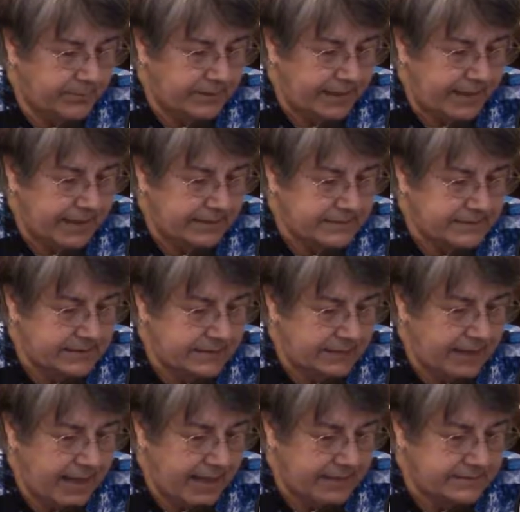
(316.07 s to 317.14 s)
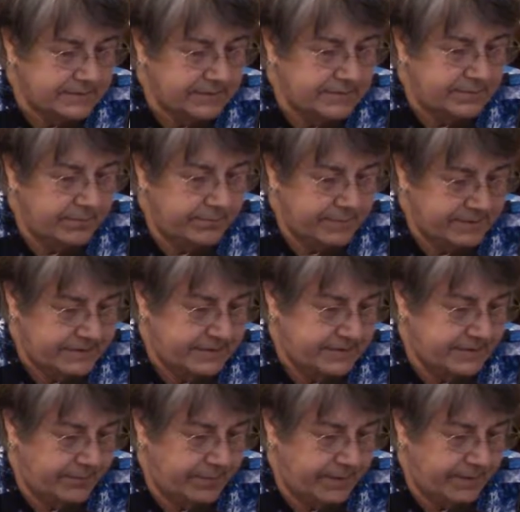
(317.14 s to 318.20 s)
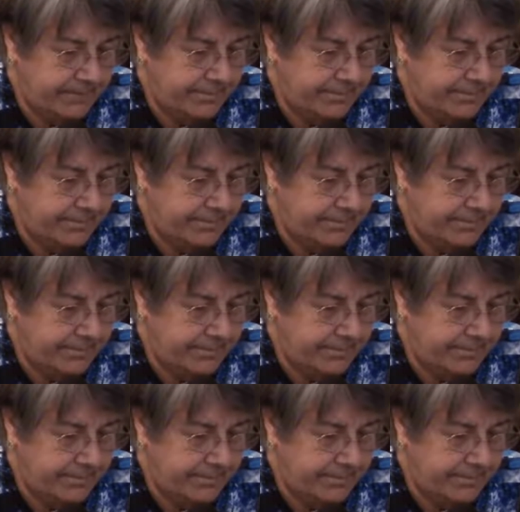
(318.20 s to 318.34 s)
plant in Canton, Mississippi.